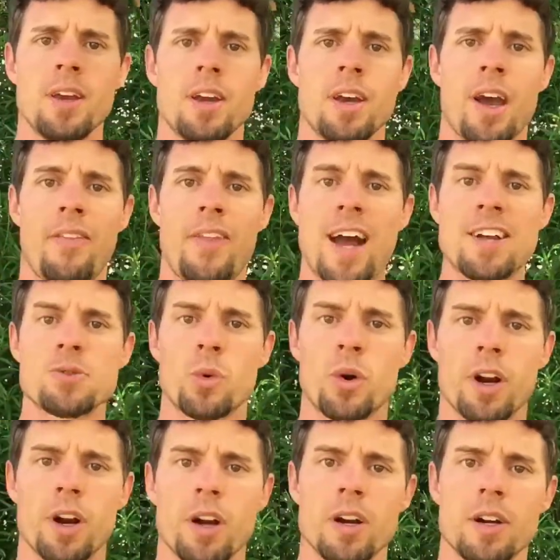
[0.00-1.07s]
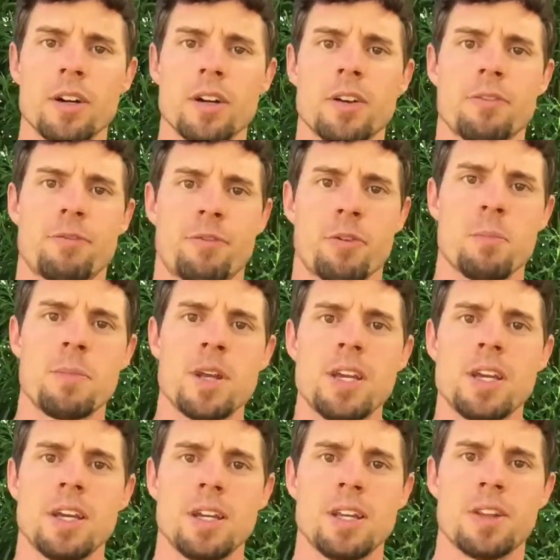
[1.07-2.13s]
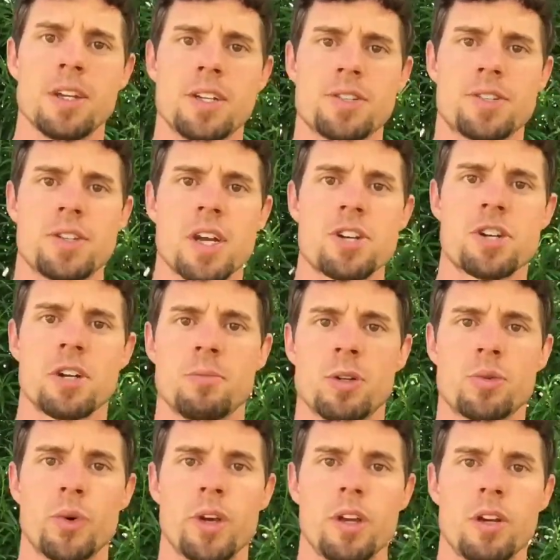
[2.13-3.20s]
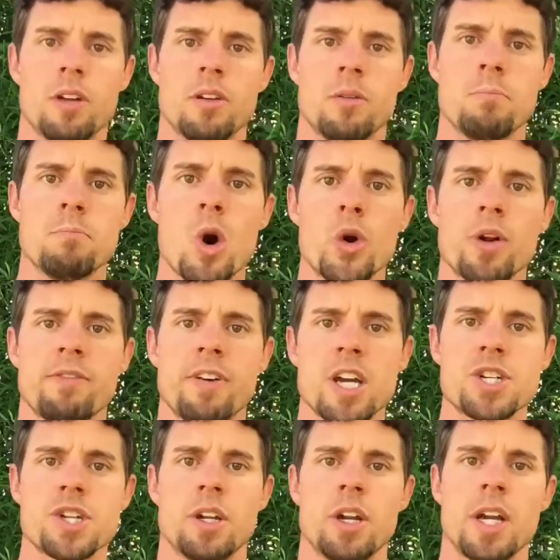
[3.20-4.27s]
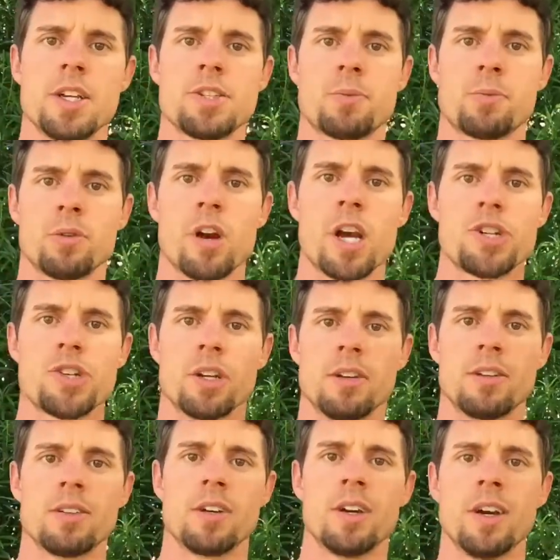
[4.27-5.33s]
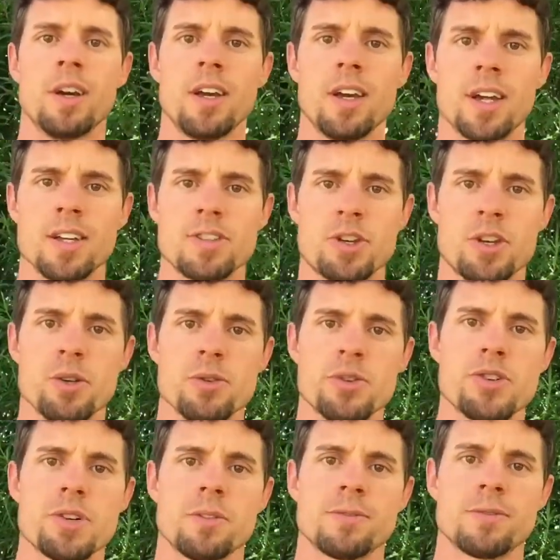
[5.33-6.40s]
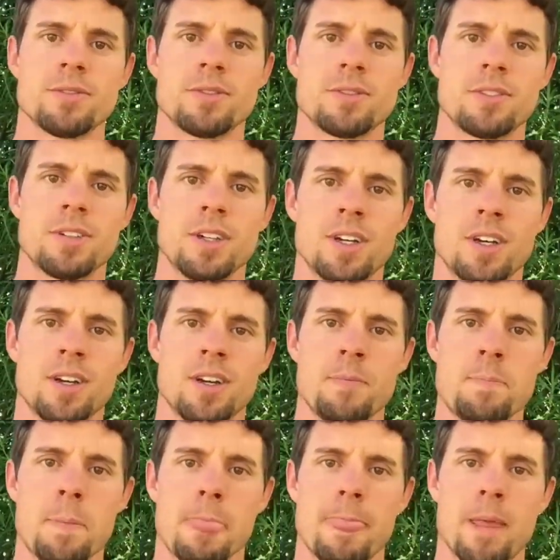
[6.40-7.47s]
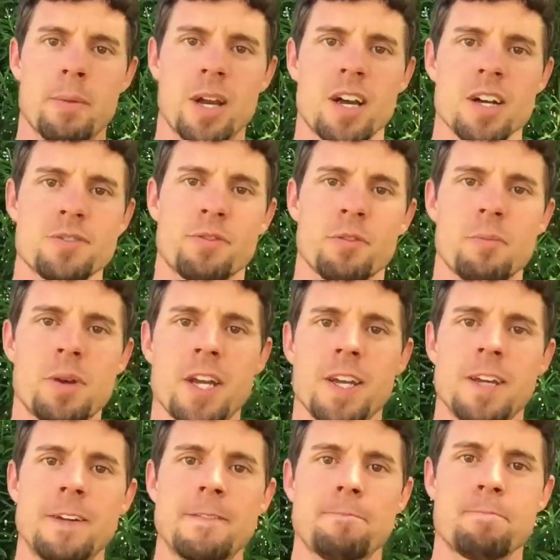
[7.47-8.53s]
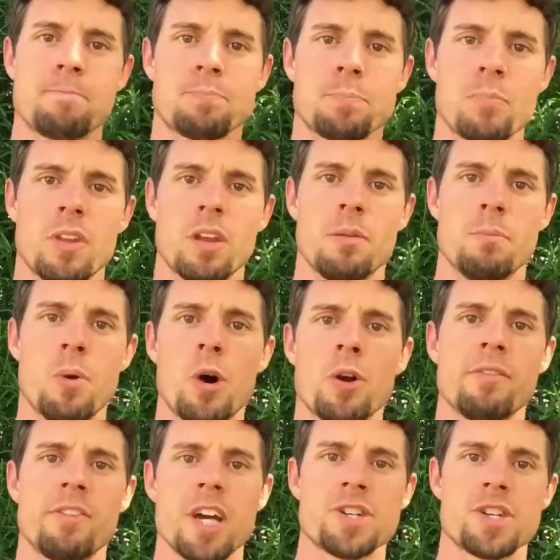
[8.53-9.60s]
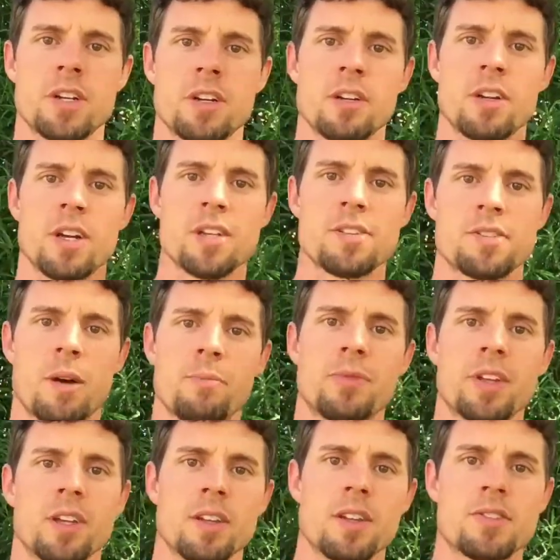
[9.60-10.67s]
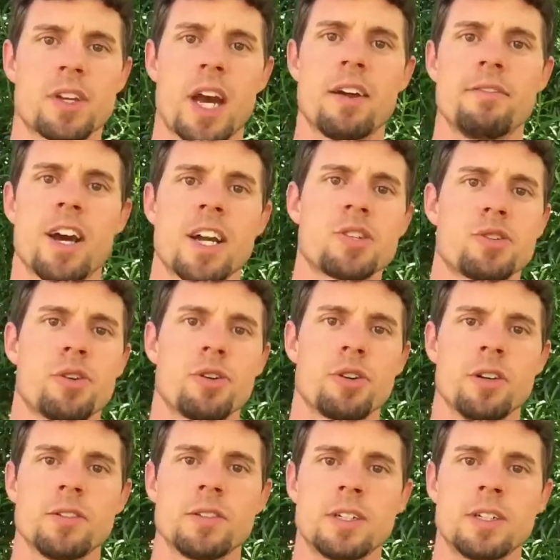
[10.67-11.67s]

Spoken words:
And that's where, for me, the distinction between motivation and inspiration is huge. Because for me, motivation is something that's kind of external.